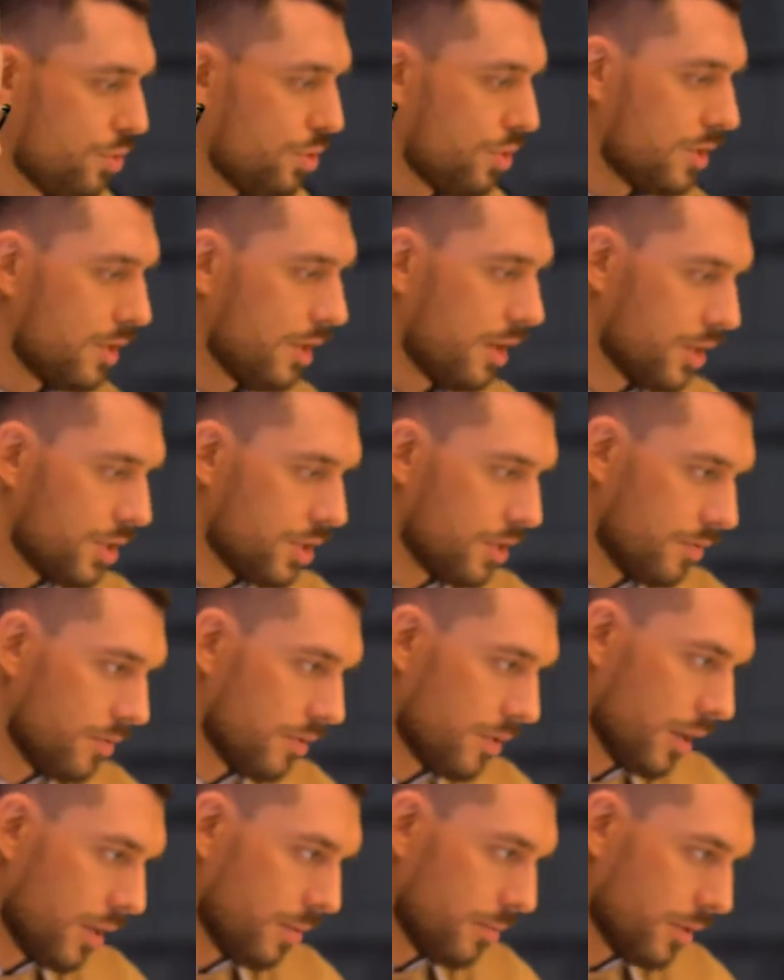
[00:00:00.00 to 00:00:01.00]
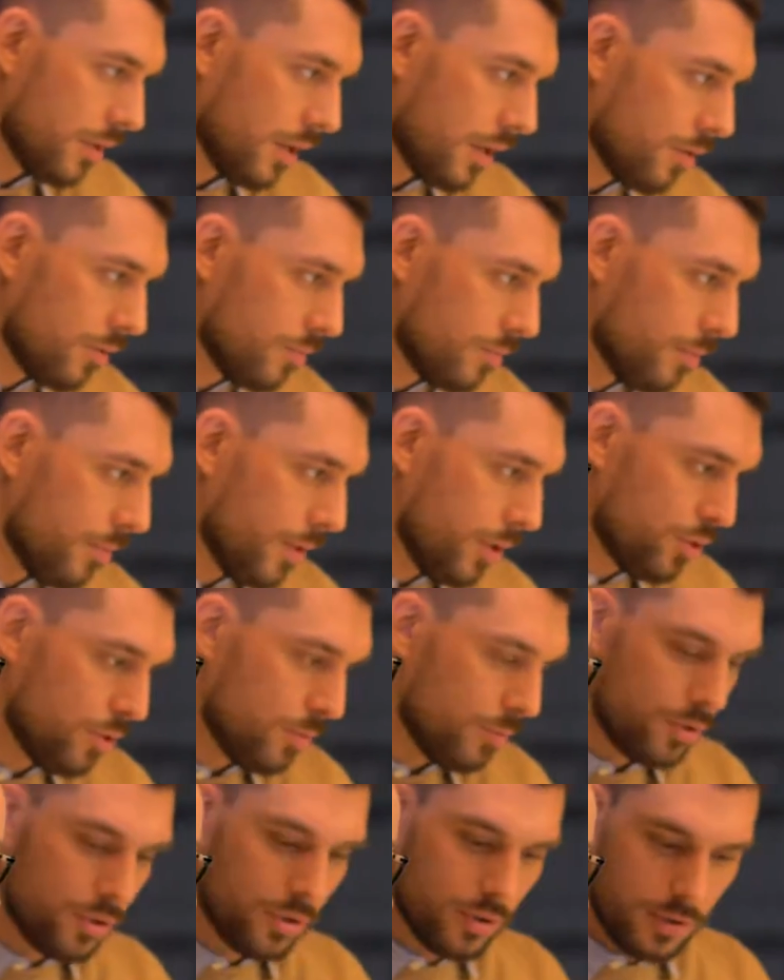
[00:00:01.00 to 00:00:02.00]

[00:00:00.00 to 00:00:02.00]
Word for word: that they can really achieve their potential.